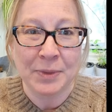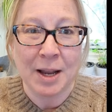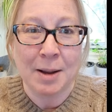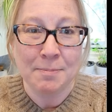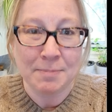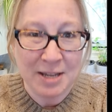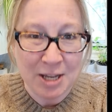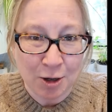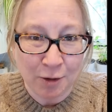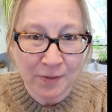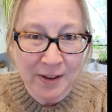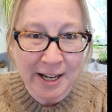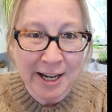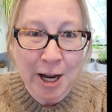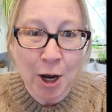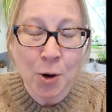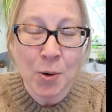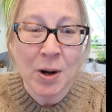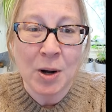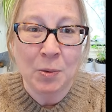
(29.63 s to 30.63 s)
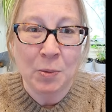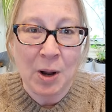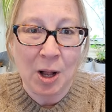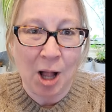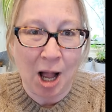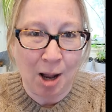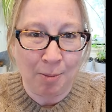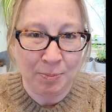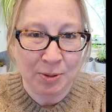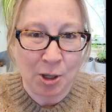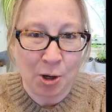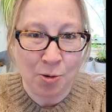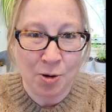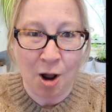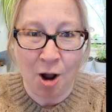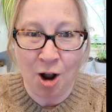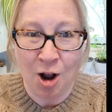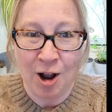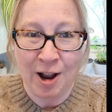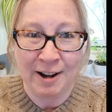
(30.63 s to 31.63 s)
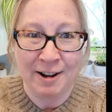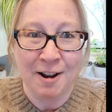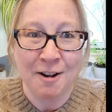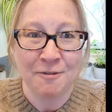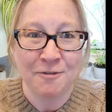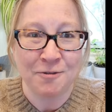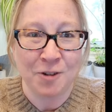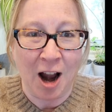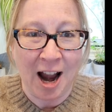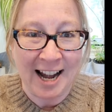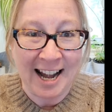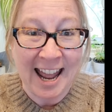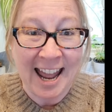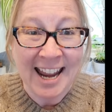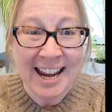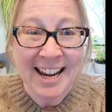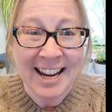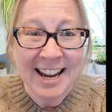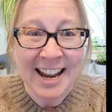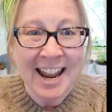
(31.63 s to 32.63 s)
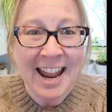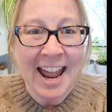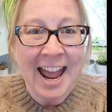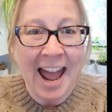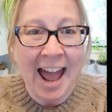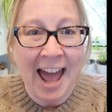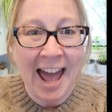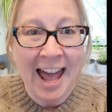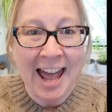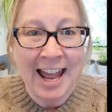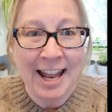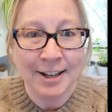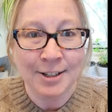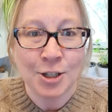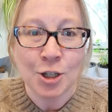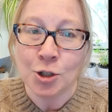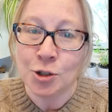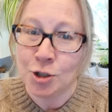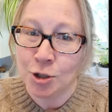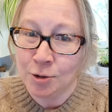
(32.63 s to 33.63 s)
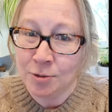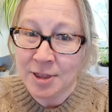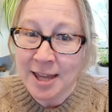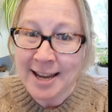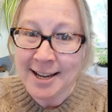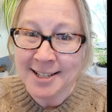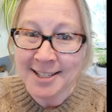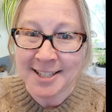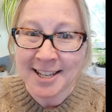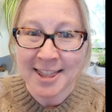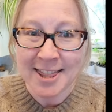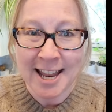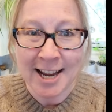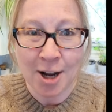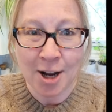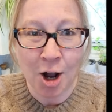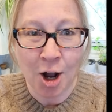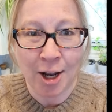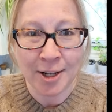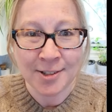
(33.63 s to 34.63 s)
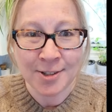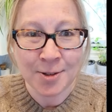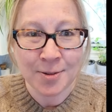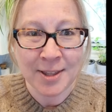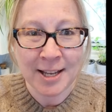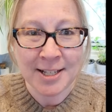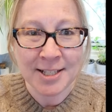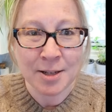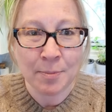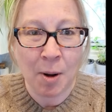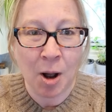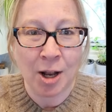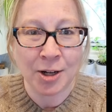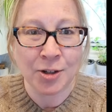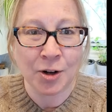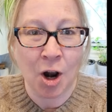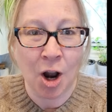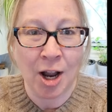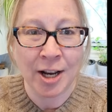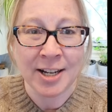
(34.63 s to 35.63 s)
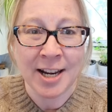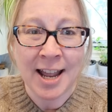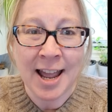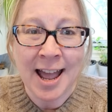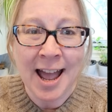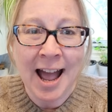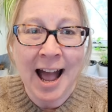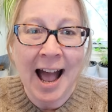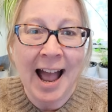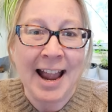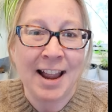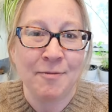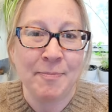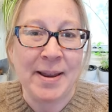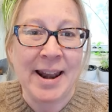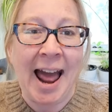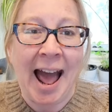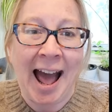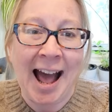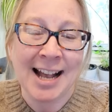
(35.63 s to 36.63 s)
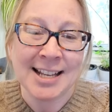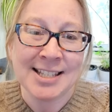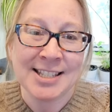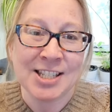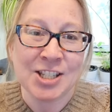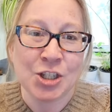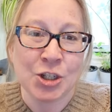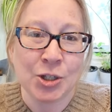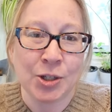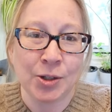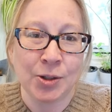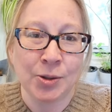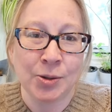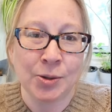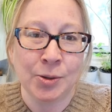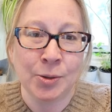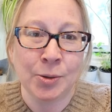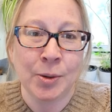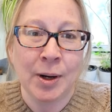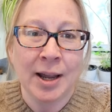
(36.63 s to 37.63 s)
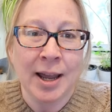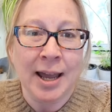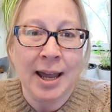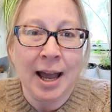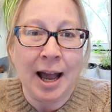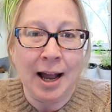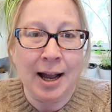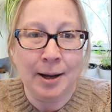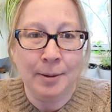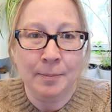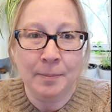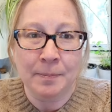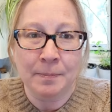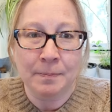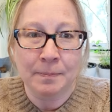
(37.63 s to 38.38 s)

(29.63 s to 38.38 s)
meal video will upload on Friday. And two things to think on, two things to ponder on. I have been asked to um,